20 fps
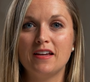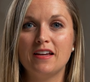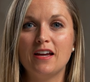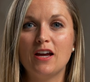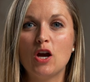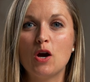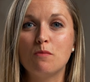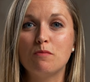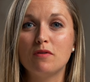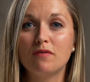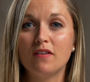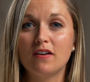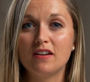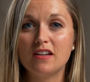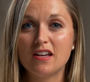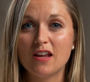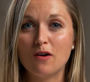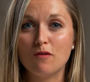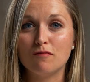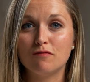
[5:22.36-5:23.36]
I hope you found it
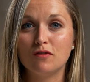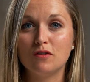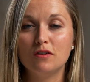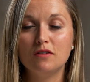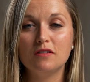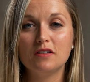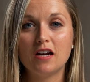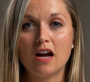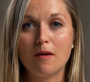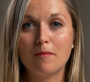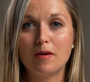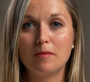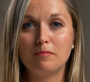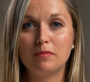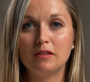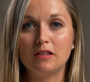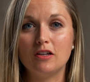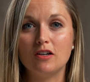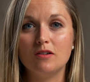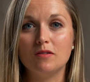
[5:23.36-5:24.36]
helpful. Comment
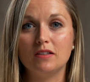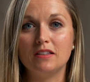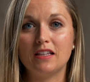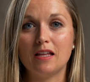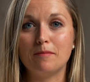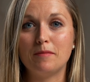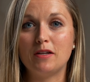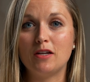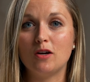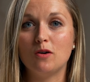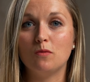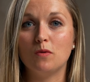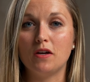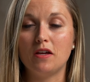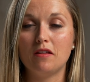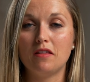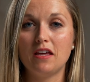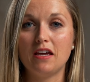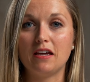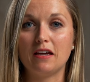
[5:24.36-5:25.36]
below and let me know what you
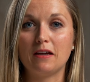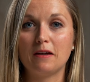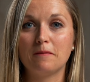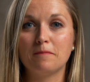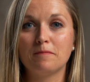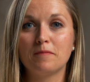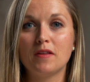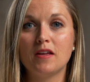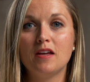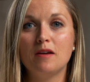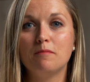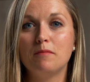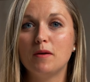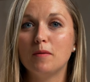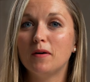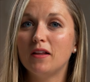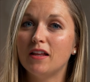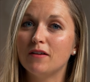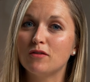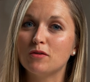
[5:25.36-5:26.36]
think. Be
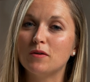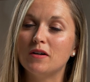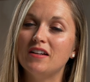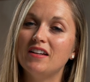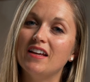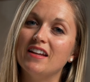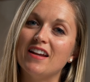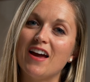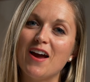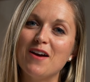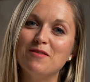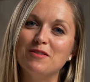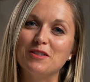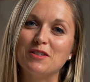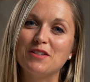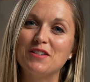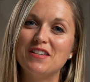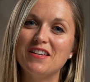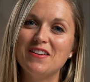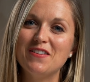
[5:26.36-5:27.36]
well, everyone, and I will
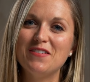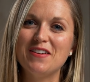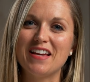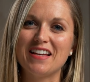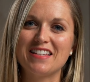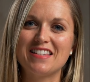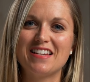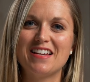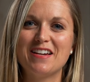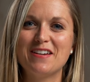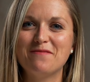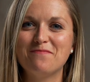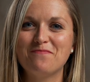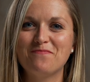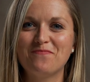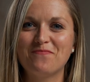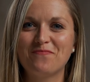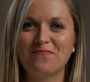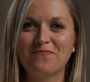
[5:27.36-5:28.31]
see you next time.